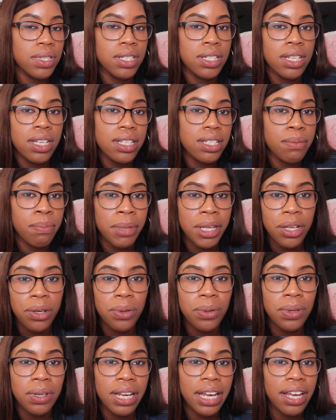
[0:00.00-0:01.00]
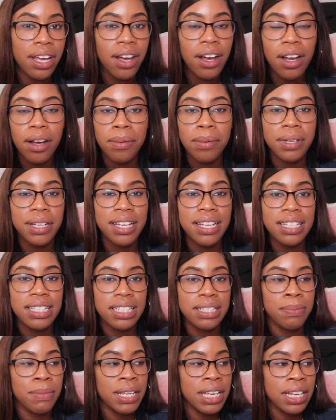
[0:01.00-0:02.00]
just be who they are,
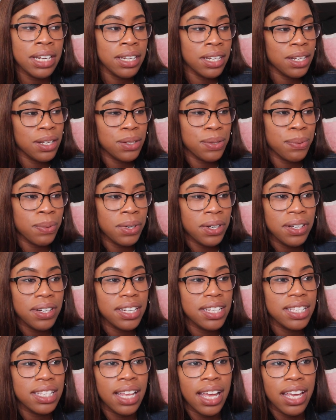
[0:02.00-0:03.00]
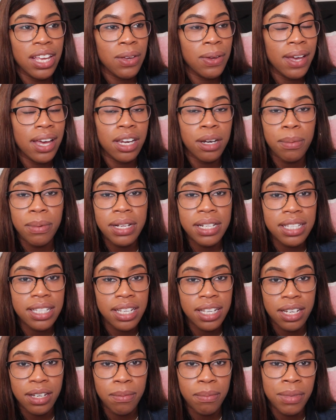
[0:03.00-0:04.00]
because being in this world is like you gotta
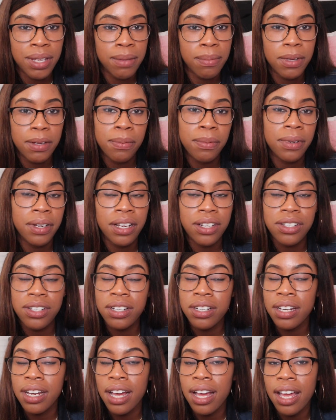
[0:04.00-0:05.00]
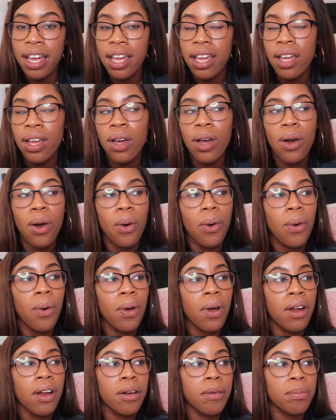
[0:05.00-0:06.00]
pretend to be people that you're not,
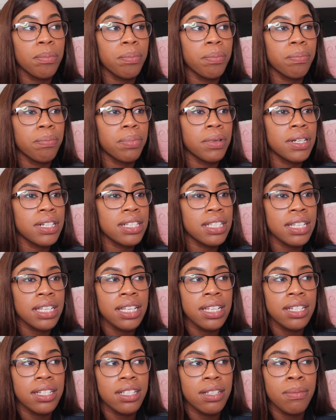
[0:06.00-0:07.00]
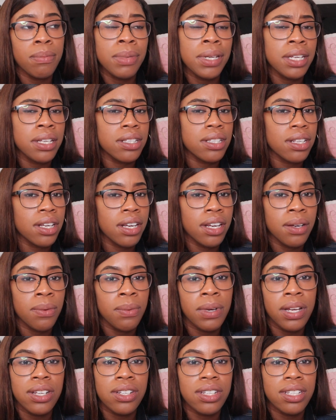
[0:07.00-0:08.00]
or pretend to be a certain
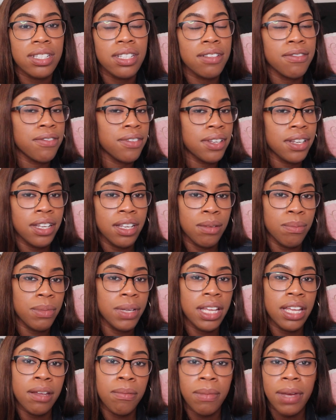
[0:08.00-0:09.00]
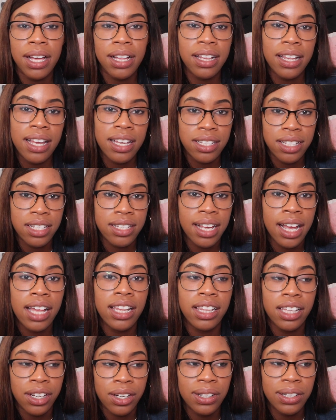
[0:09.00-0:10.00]
way just to fit in. But in my classes,
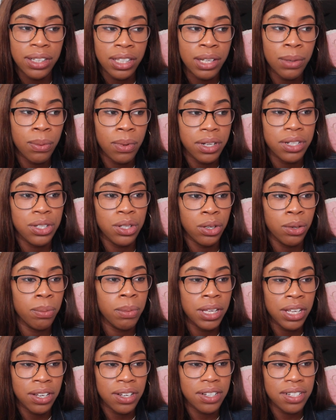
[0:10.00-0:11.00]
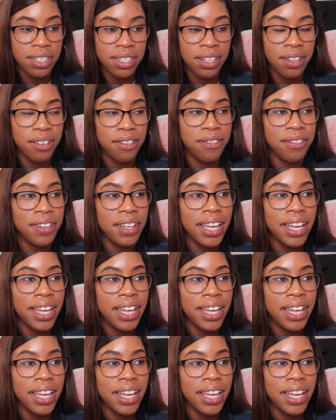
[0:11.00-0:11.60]
I literally want you to be yourself